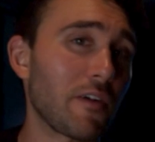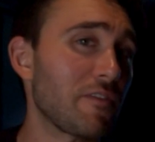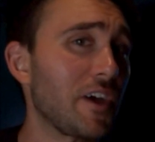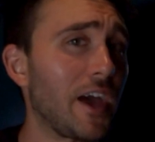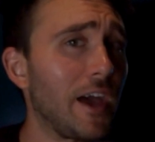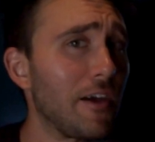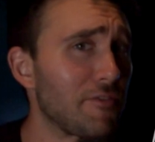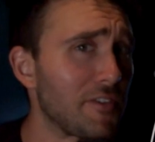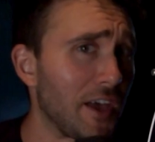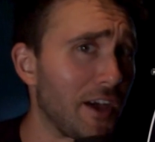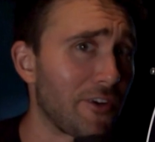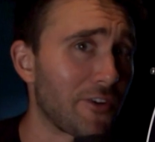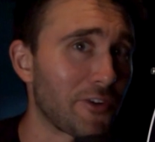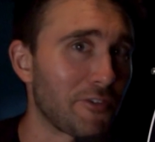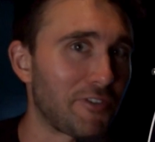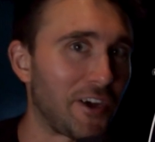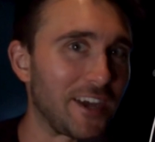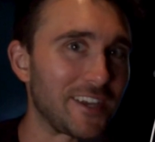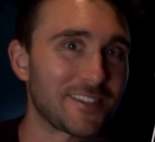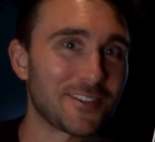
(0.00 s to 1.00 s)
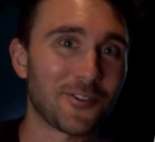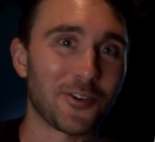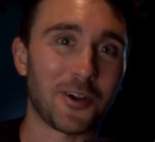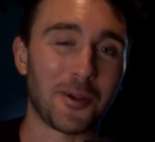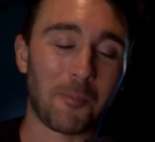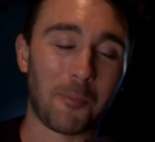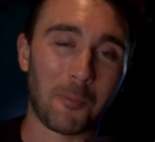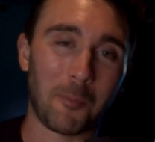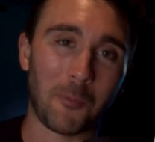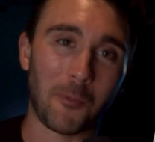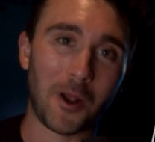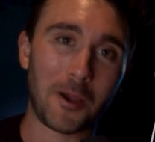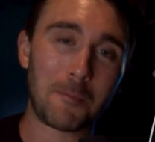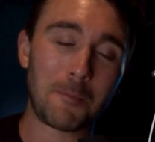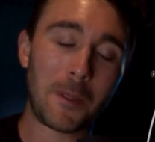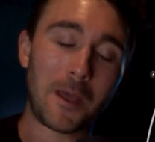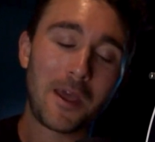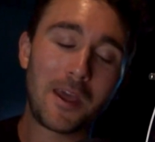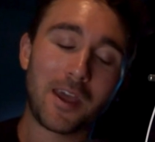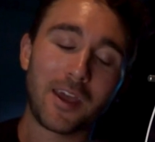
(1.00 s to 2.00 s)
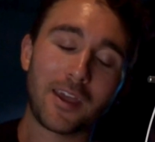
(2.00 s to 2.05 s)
you have a half gallon of ice cream, right?